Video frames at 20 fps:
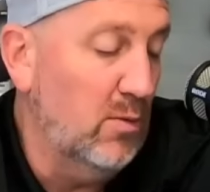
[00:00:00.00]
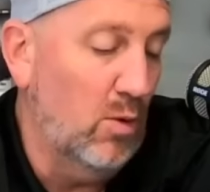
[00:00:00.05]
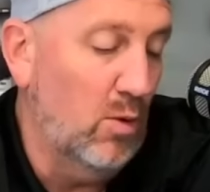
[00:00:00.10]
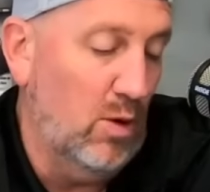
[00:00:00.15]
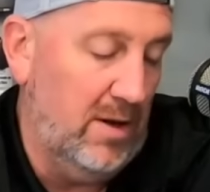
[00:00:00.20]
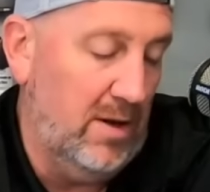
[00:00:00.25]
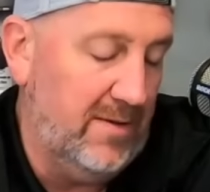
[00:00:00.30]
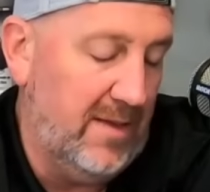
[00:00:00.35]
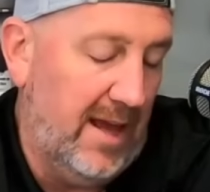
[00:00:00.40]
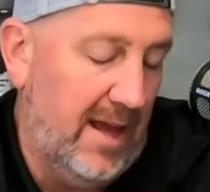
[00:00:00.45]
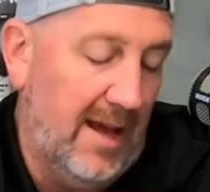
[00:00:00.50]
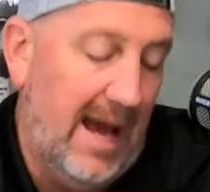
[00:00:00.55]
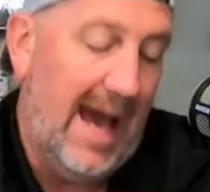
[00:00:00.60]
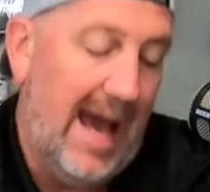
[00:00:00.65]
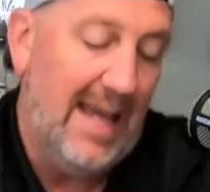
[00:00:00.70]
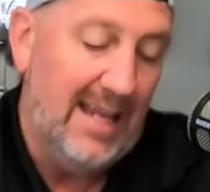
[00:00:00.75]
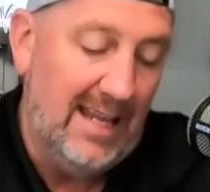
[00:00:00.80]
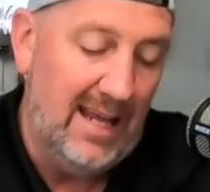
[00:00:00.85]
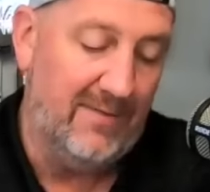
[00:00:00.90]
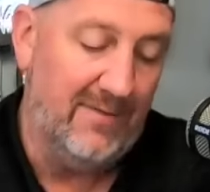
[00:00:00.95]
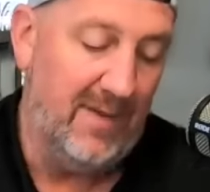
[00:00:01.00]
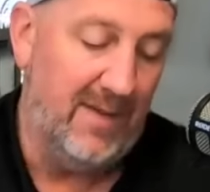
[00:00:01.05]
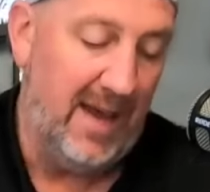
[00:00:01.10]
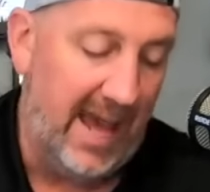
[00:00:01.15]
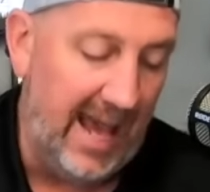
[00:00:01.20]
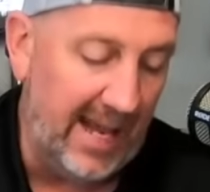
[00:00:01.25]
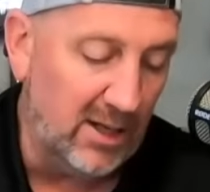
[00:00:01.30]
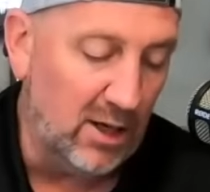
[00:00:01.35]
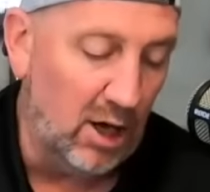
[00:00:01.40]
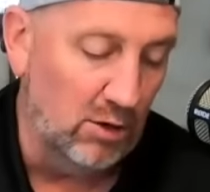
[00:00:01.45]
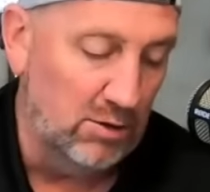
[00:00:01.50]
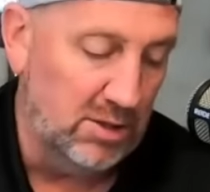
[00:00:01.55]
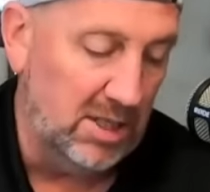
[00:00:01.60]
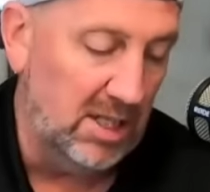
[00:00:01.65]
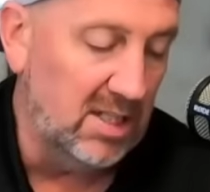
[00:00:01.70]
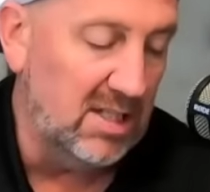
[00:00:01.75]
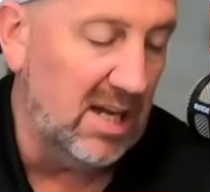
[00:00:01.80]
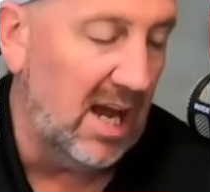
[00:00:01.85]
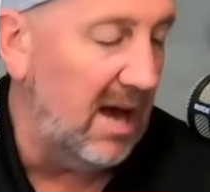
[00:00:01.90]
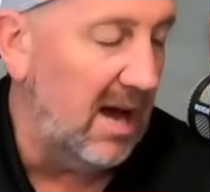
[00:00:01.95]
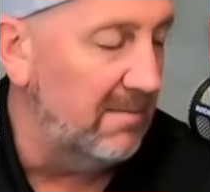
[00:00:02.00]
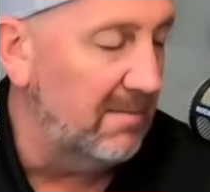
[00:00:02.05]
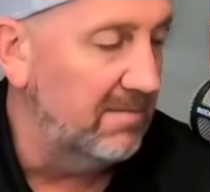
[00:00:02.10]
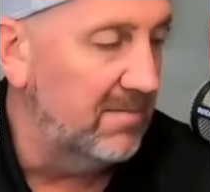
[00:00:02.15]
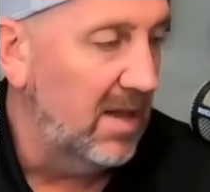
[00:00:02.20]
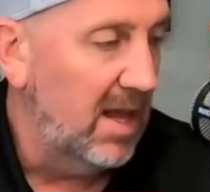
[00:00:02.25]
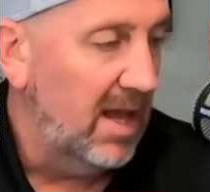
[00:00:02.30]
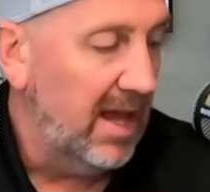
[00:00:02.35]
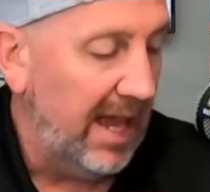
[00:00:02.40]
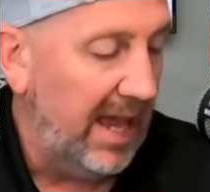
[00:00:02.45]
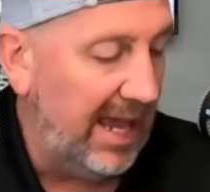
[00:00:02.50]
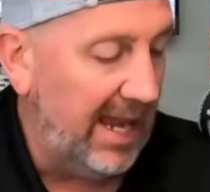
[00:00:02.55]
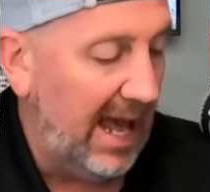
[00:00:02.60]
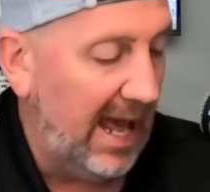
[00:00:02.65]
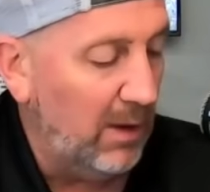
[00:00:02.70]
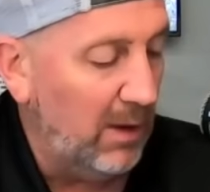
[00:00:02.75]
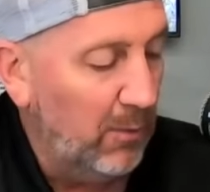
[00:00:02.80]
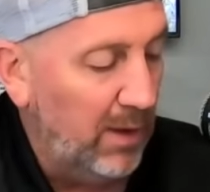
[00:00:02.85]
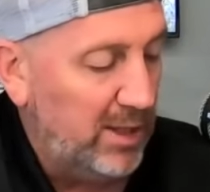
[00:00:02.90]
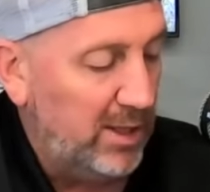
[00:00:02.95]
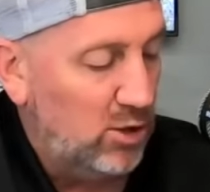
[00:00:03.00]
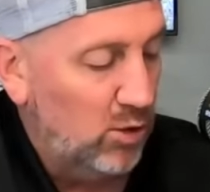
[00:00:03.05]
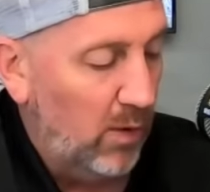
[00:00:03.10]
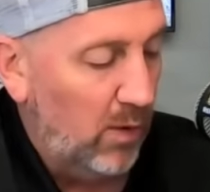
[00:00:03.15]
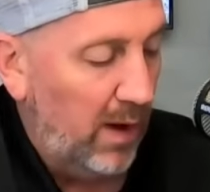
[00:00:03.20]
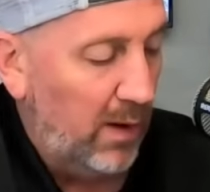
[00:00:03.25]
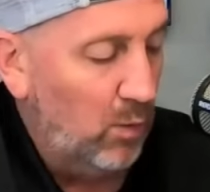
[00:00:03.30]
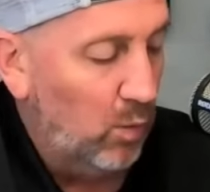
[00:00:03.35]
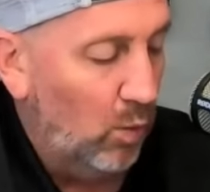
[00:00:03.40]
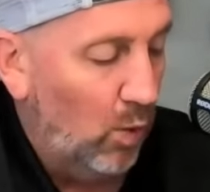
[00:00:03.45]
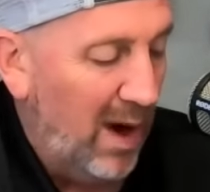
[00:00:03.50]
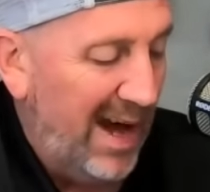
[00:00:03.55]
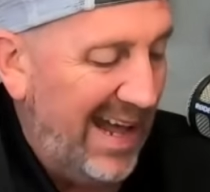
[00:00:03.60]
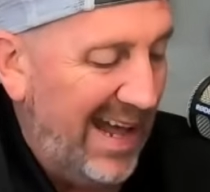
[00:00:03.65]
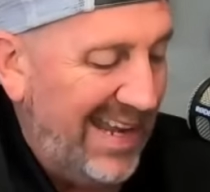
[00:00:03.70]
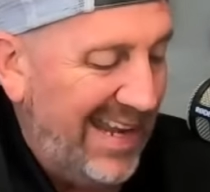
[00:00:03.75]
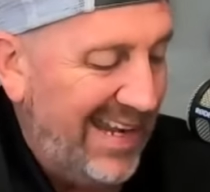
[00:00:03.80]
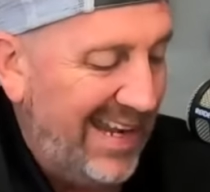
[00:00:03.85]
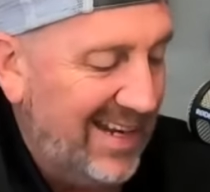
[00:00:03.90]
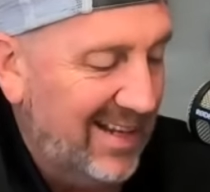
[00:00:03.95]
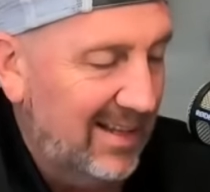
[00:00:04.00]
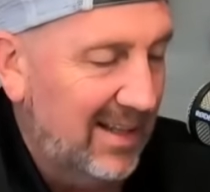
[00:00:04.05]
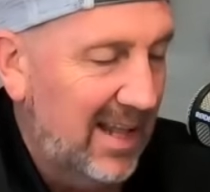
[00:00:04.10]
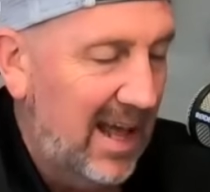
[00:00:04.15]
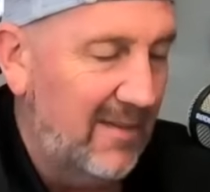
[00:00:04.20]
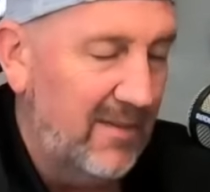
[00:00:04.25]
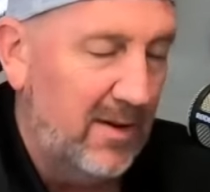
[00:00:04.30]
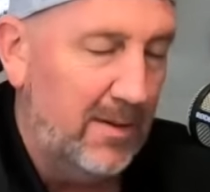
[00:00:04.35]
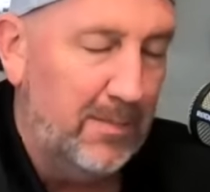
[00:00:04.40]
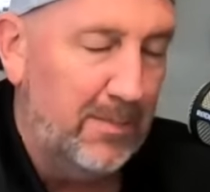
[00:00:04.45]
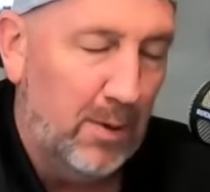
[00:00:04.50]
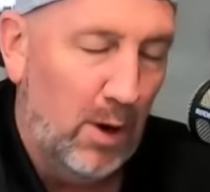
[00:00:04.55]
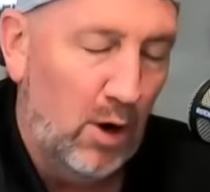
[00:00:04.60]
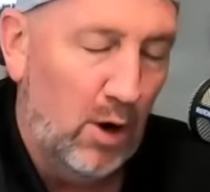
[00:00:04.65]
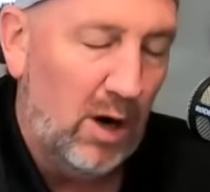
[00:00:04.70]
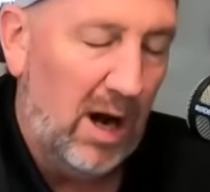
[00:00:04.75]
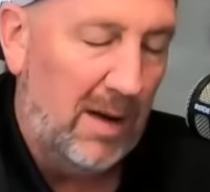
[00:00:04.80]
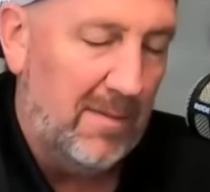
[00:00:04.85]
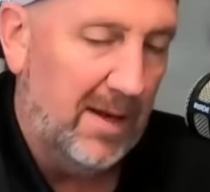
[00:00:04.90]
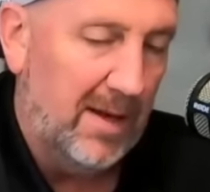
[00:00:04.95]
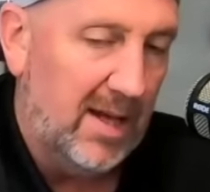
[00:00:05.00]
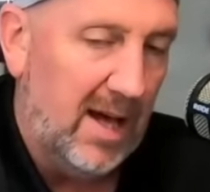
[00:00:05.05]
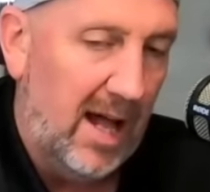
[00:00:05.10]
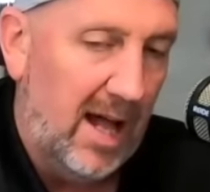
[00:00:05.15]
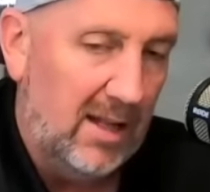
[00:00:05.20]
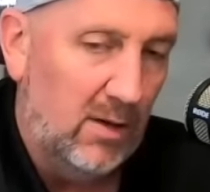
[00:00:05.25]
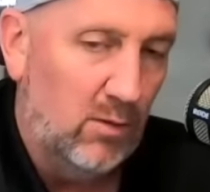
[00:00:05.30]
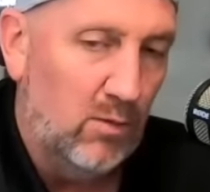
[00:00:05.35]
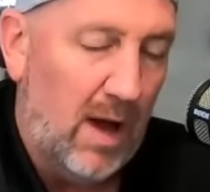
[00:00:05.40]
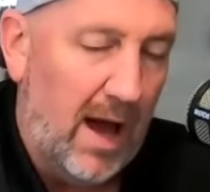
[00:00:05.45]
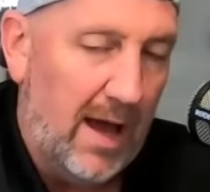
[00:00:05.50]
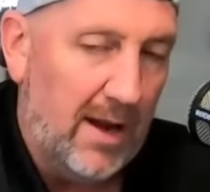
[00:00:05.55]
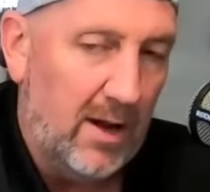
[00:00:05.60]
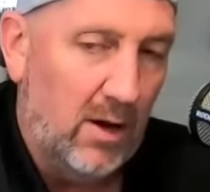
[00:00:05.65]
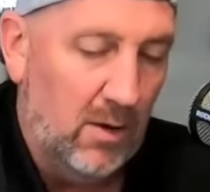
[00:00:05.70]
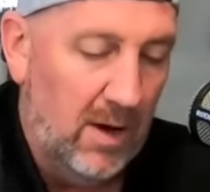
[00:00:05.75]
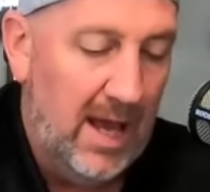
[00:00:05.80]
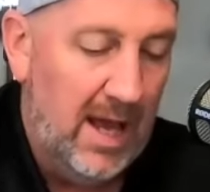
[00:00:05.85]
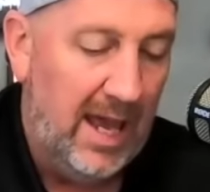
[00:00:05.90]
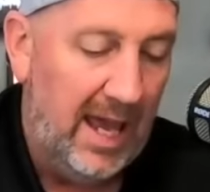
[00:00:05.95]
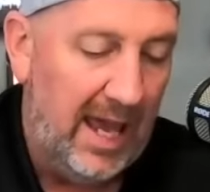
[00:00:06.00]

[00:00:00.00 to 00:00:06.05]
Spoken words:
reward thing. I left a head coaching job and I went to a 1-11 program in Colorado.